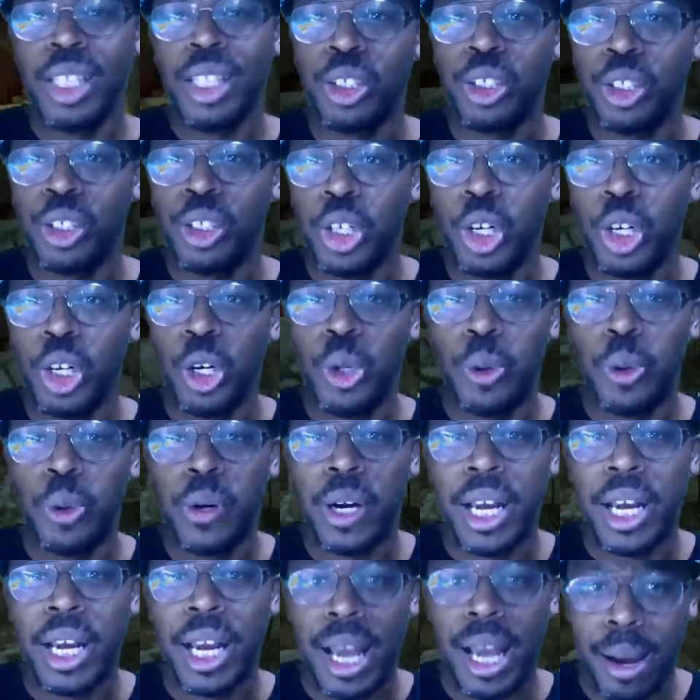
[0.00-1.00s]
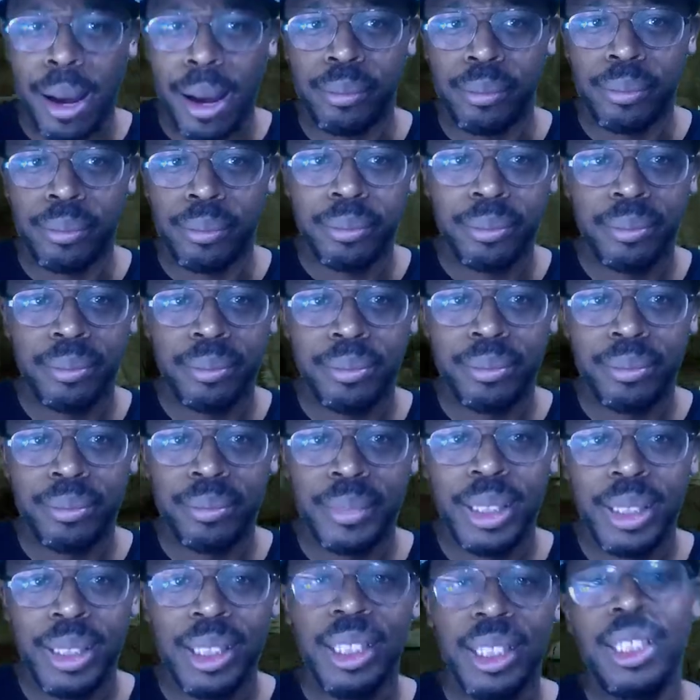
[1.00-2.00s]
Go have.
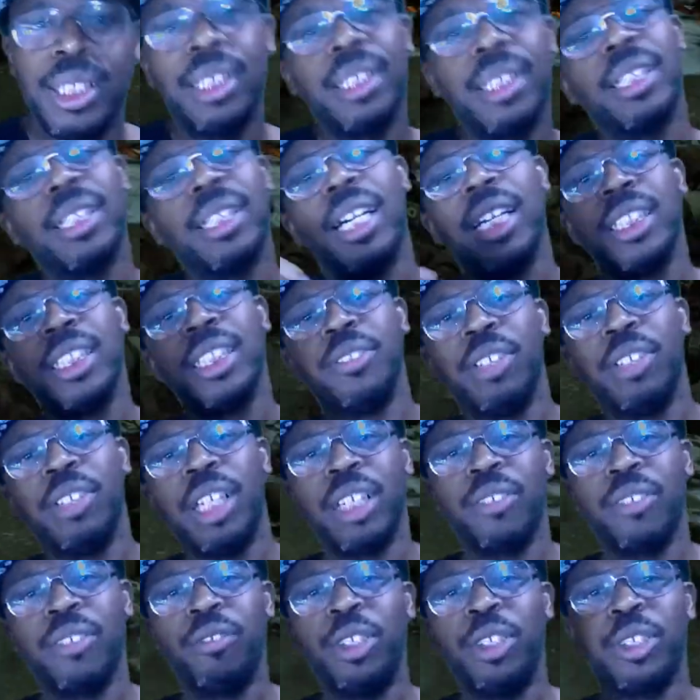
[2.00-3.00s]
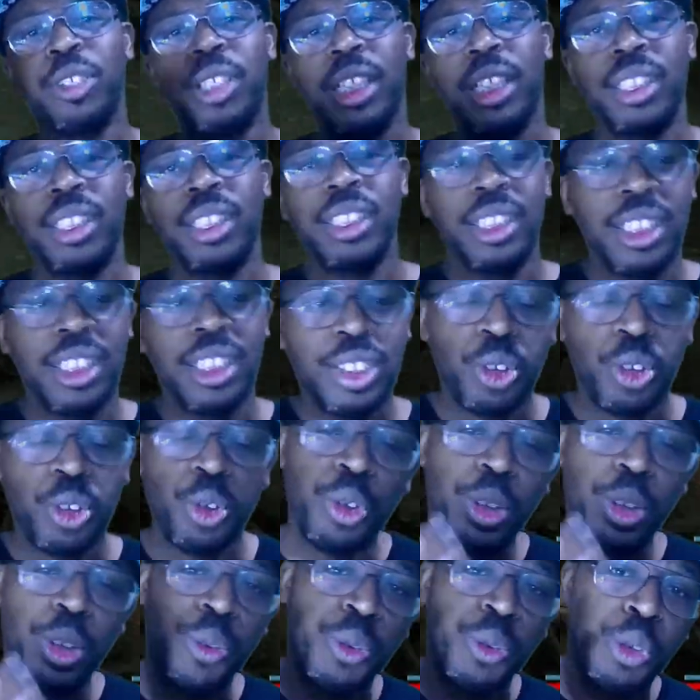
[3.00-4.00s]
Guys, if you like videos like this
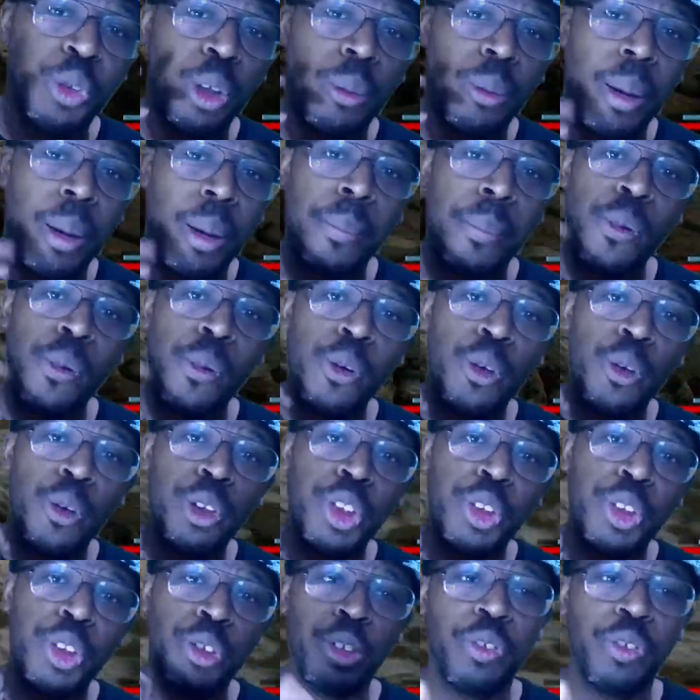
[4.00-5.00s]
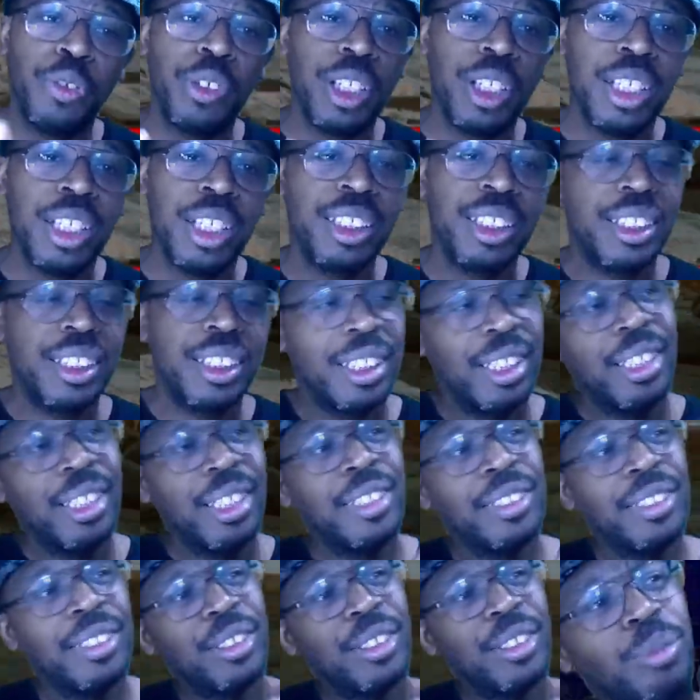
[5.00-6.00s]
or you want to talk about more trophy lists,
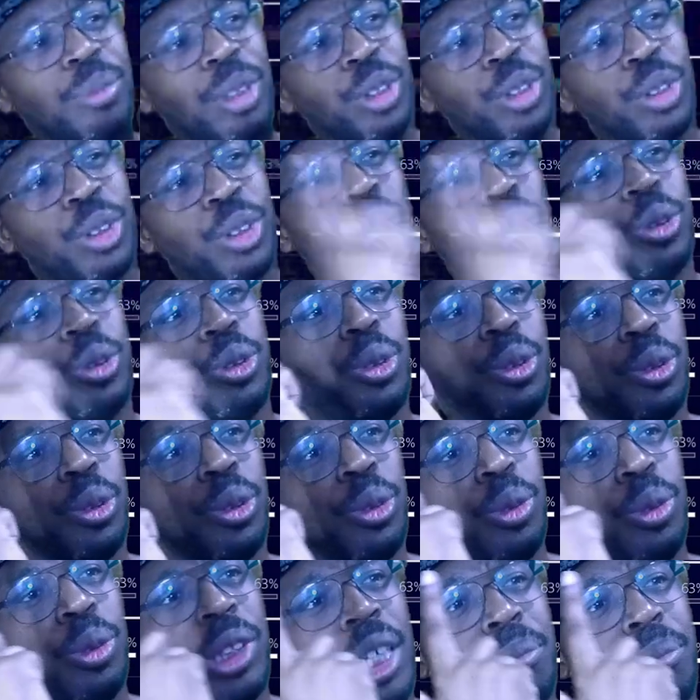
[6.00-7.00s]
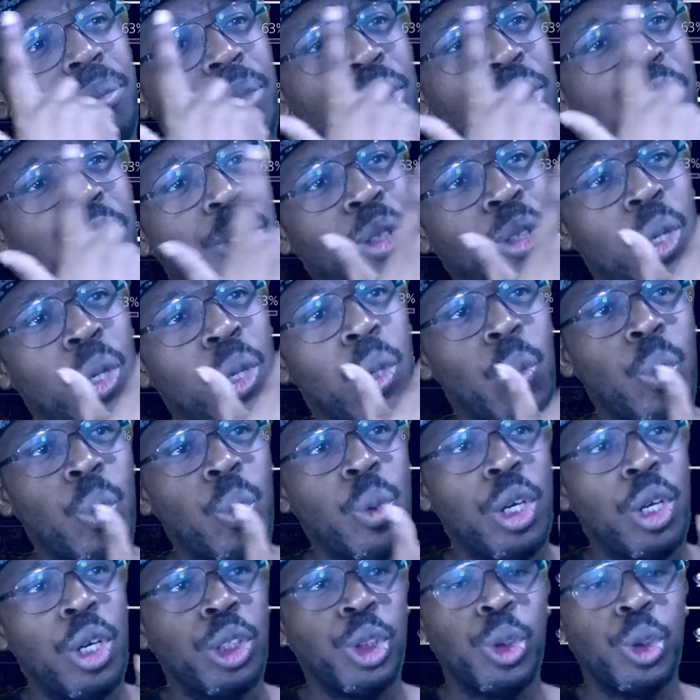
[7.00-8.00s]
just sure you let me know
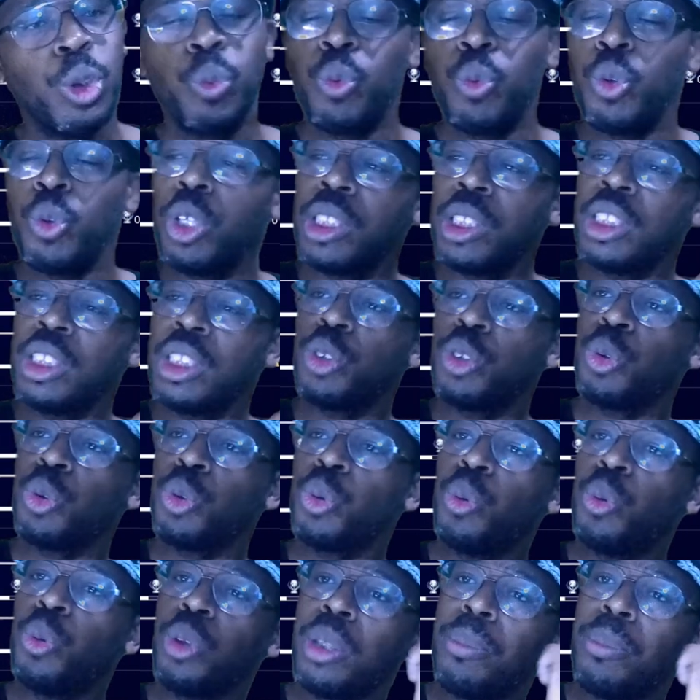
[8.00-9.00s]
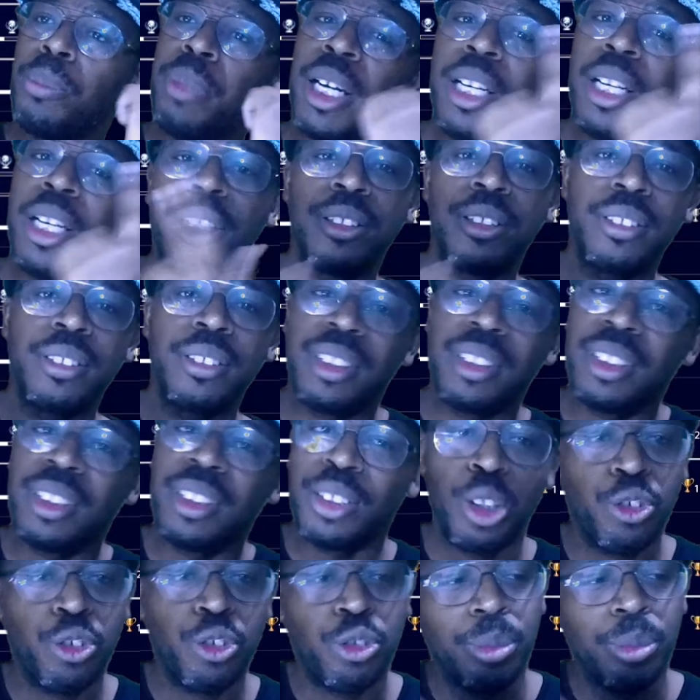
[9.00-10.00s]
what you want to talk about
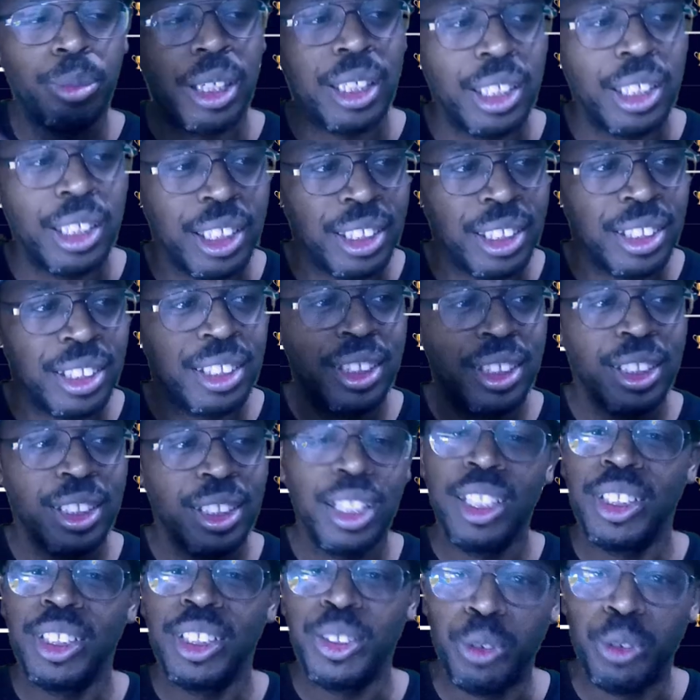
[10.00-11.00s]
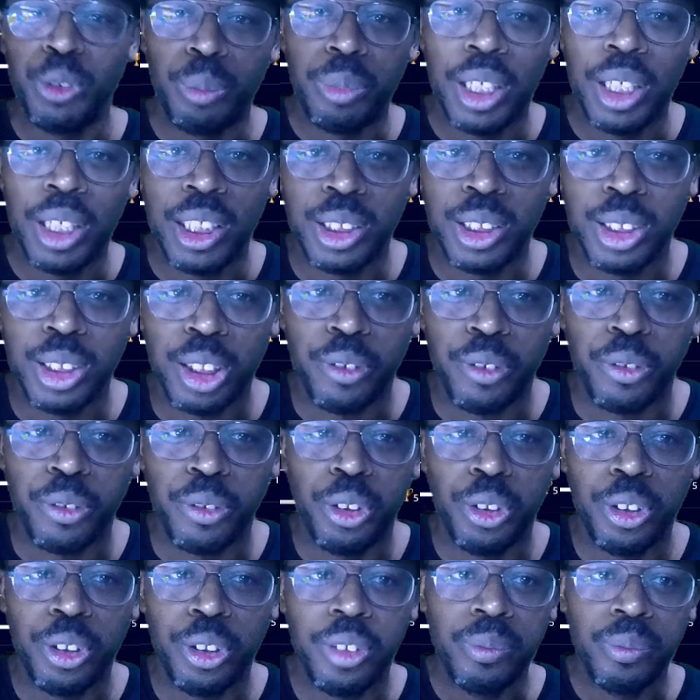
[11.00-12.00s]
go from my list what platinums i've
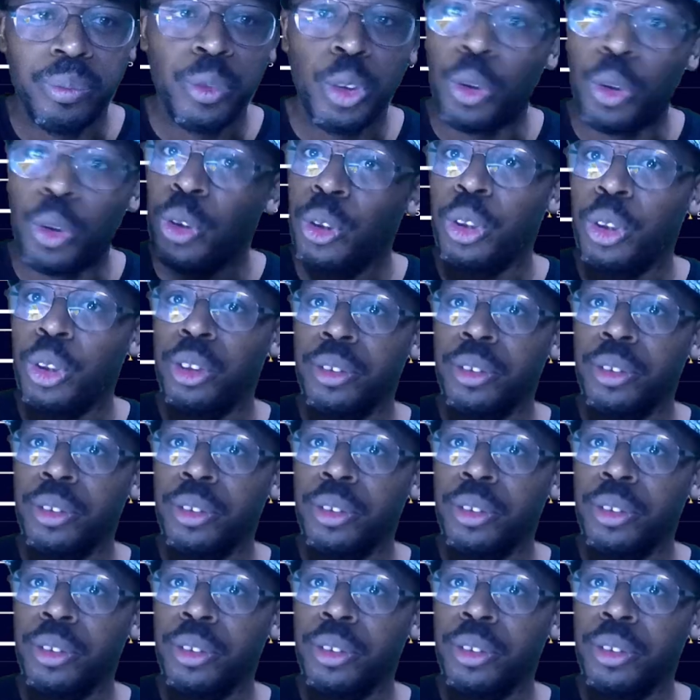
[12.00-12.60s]
got or